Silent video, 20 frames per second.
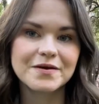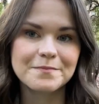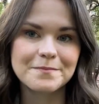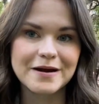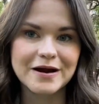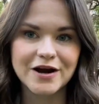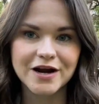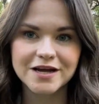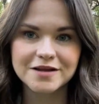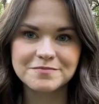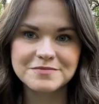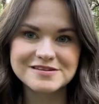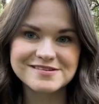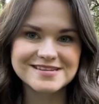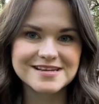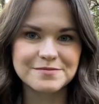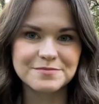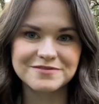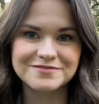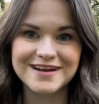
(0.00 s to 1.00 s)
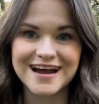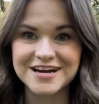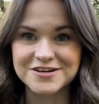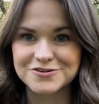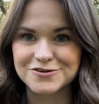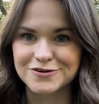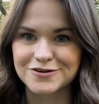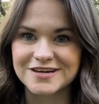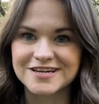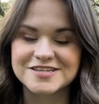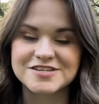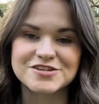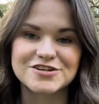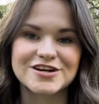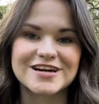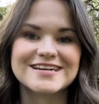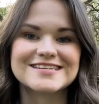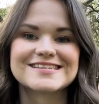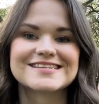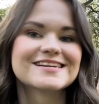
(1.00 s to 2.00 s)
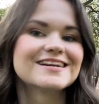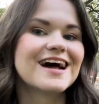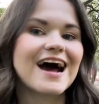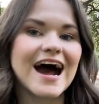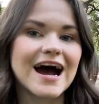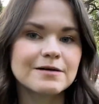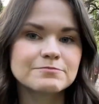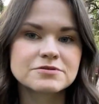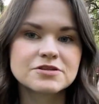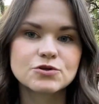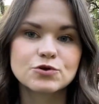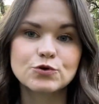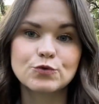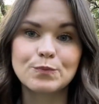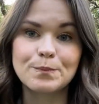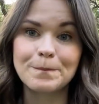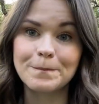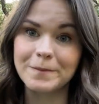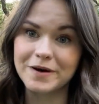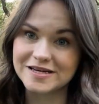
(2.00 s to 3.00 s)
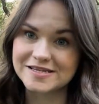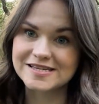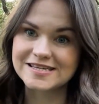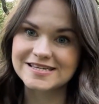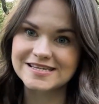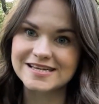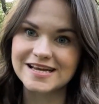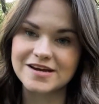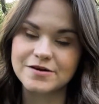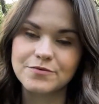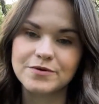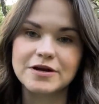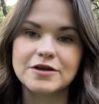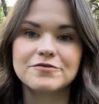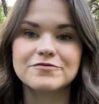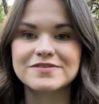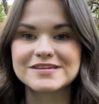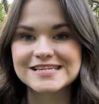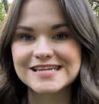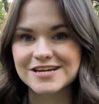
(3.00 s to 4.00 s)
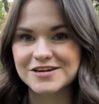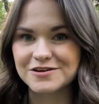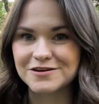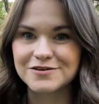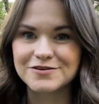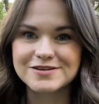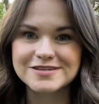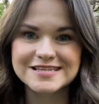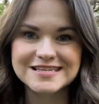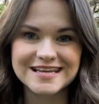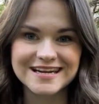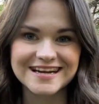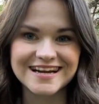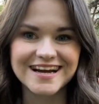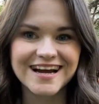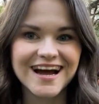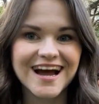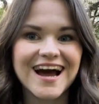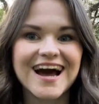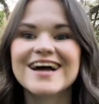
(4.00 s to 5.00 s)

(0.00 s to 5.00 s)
American Museum of Natural History is an absolute must-see when you visit New York City,